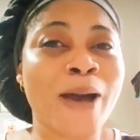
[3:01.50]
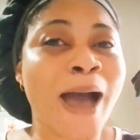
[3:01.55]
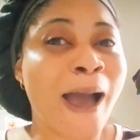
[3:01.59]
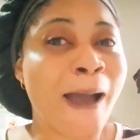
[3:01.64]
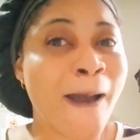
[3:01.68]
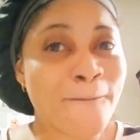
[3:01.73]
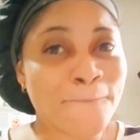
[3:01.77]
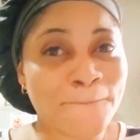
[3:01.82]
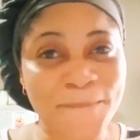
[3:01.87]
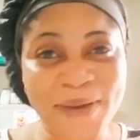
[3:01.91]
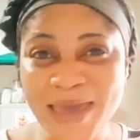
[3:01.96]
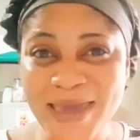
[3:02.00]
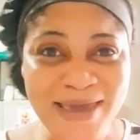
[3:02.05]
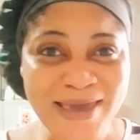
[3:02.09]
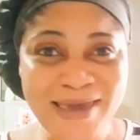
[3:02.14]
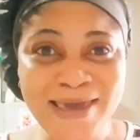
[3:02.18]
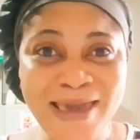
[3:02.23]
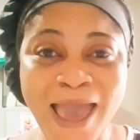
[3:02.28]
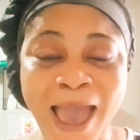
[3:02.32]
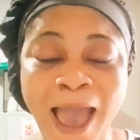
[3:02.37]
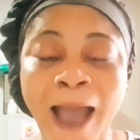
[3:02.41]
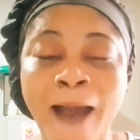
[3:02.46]

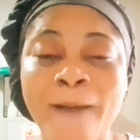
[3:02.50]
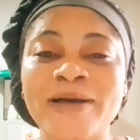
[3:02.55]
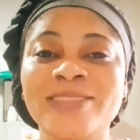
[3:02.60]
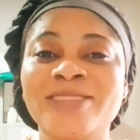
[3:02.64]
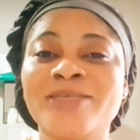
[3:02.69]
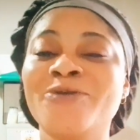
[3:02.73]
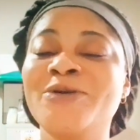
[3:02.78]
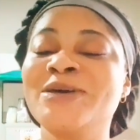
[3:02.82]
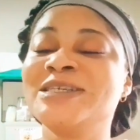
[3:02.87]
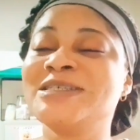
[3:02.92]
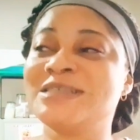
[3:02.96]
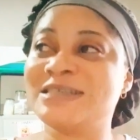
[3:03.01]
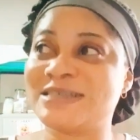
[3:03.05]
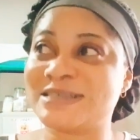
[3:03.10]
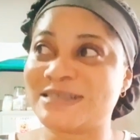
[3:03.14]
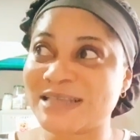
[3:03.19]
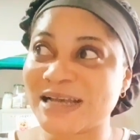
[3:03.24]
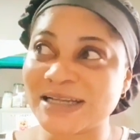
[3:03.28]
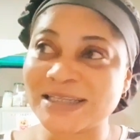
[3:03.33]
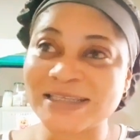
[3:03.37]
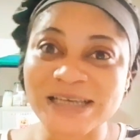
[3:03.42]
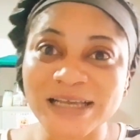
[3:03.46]
happy about the way she
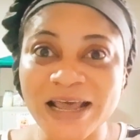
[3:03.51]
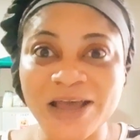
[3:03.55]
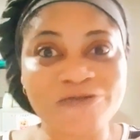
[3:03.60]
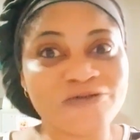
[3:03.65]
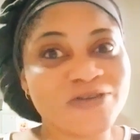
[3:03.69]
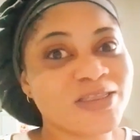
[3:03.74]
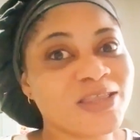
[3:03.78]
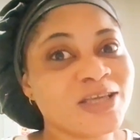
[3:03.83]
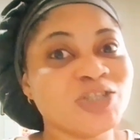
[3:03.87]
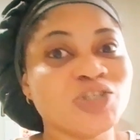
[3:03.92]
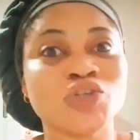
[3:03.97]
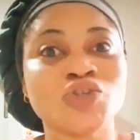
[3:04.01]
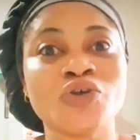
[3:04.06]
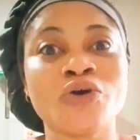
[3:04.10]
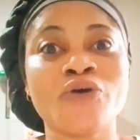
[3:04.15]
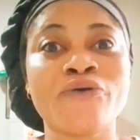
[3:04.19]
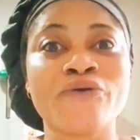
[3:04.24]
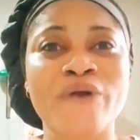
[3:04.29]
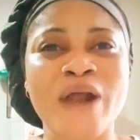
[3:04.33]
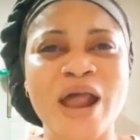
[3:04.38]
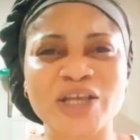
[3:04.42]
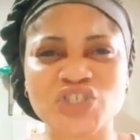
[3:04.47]
started everything. She's
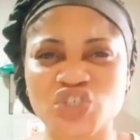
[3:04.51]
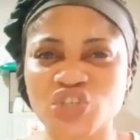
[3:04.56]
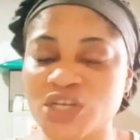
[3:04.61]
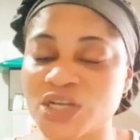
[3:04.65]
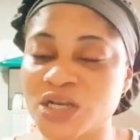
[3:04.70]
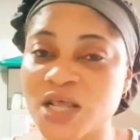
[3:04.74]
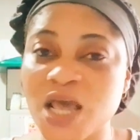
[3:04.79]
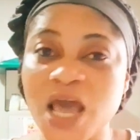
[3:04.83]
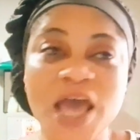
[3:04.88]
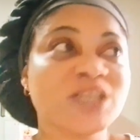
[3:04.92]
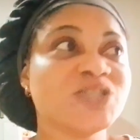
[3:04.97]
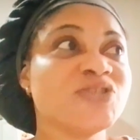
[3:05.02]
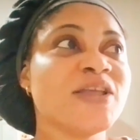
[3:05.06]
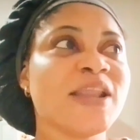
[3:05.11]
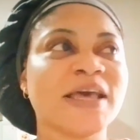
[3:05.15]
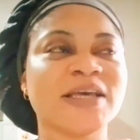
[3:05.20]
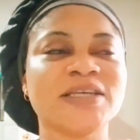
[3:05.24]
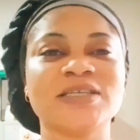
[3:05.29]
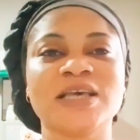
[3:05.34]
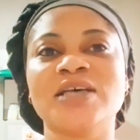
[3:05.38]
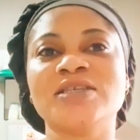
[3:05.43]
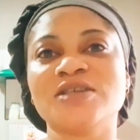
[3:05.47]
not rushing. It's not
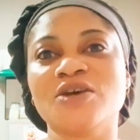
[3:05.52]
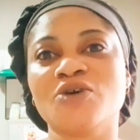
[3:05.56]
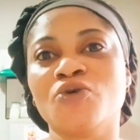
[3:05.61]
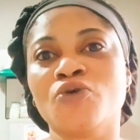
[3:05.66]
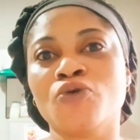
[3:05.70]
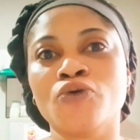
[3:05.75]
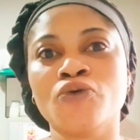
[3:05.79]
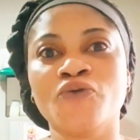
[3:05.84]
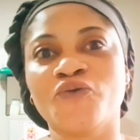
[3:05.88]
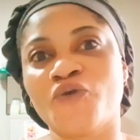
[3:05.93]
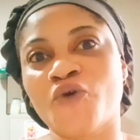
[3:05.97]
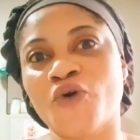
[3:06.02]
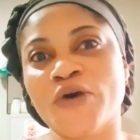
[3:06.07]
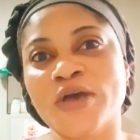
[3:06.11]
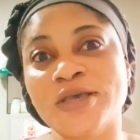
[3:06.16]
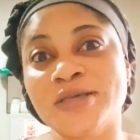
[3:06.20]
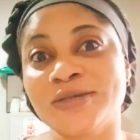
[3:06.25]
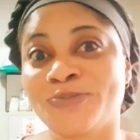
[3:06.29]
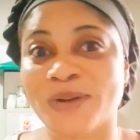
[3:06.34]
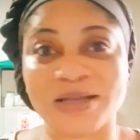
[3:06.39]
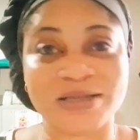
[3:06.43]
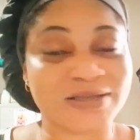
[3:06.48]
like she has a good
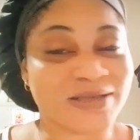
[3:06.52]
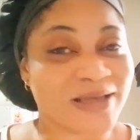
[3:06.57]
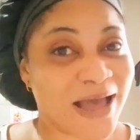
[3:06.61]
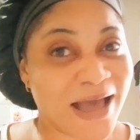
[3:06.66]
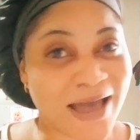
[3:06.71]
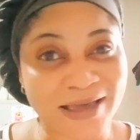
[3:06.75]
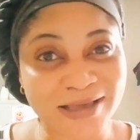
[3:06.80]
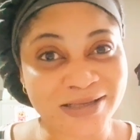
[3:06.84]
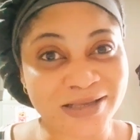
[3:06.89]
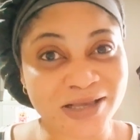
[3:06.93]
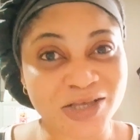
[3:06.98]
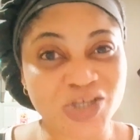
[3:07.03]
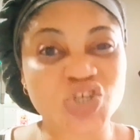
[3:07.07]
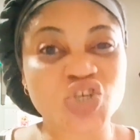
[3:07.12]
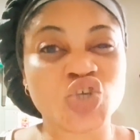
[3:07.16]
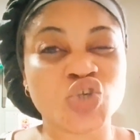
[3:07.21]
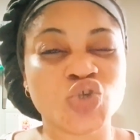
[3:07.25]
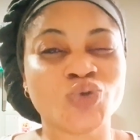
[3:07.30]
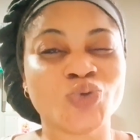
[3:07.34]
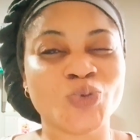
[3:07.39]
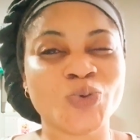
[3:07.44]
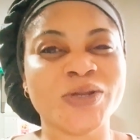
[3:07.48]
voice, but guys,
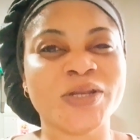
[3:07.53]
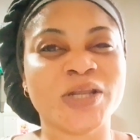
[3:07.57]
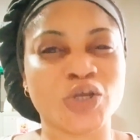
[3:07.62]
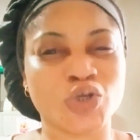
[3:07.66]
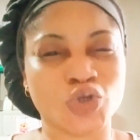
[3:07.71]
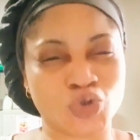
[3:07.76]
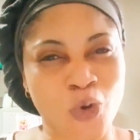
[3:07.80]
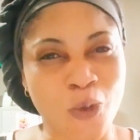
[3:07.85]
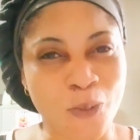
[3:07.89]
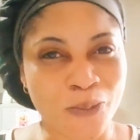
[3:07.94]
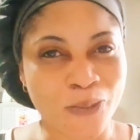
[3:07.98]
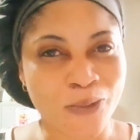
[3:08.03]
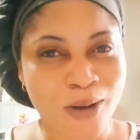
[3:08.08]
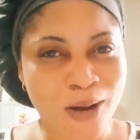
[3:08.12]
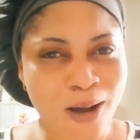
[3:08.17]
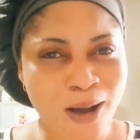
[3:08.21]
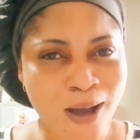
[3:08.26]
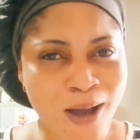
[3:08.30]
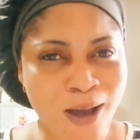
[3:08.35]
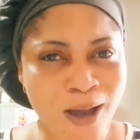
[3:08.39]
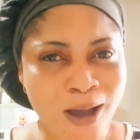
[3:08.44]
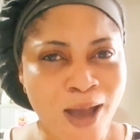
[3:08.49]
she's doing the job.
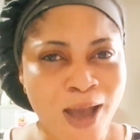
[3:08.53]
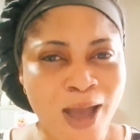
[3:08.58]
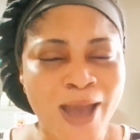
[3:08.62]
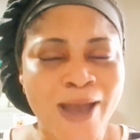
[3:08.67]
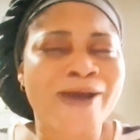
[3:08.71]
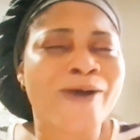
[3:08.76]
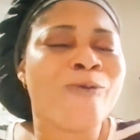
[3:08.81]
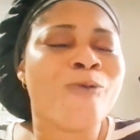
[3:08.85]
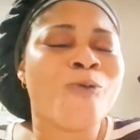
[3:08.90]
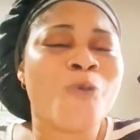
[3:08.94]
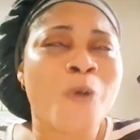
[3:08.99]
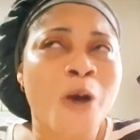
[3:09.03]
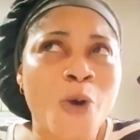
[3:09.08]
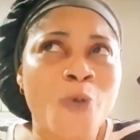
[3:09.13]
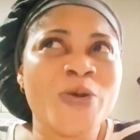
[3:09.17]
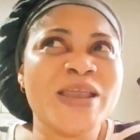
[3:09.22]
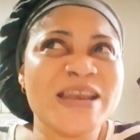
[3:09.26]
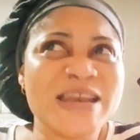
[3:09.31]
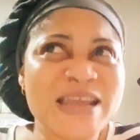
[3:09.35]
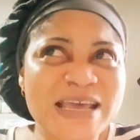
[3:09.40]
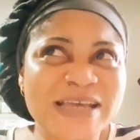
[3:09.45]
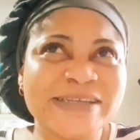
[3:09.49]
What
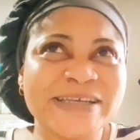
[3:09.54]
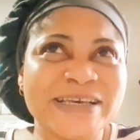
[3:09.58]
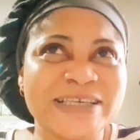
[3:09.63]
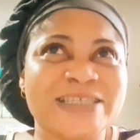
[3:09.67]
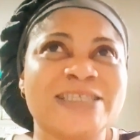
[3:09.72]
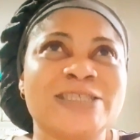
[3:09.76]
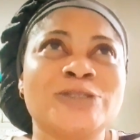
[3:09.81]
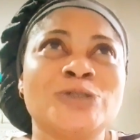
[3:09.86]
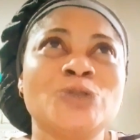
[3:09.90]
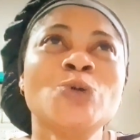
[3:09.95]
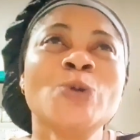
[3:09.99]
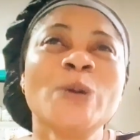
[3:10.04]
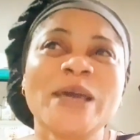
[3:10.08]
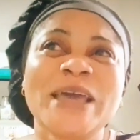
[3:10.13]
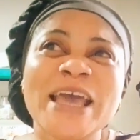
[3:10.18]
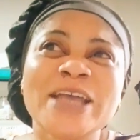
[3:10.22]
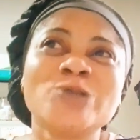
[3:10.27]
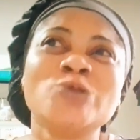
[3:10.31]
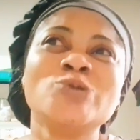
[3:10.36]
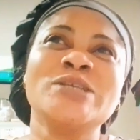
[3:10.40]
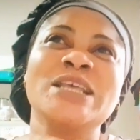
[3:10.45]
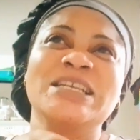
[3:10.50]
we need is to
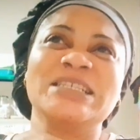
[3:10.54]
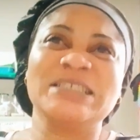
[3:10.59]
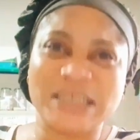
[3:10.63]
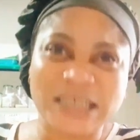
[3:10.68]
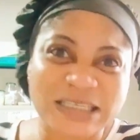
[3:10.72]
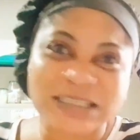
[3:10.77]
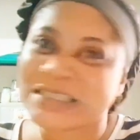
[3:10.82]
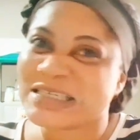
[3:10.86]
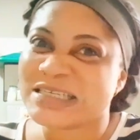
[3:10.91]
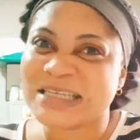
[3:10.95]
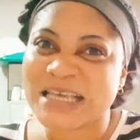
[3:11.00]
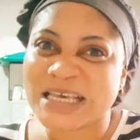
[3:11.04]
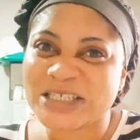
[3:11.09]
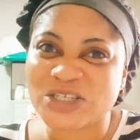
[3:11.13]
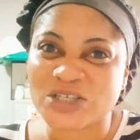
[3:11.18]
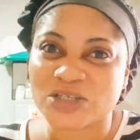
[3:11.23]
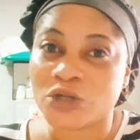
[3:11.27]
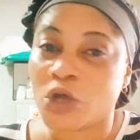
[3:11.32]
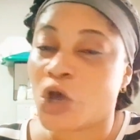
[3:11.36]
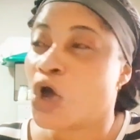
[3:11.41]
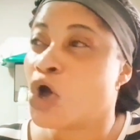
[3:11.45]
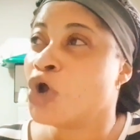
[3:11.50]
get to the destination,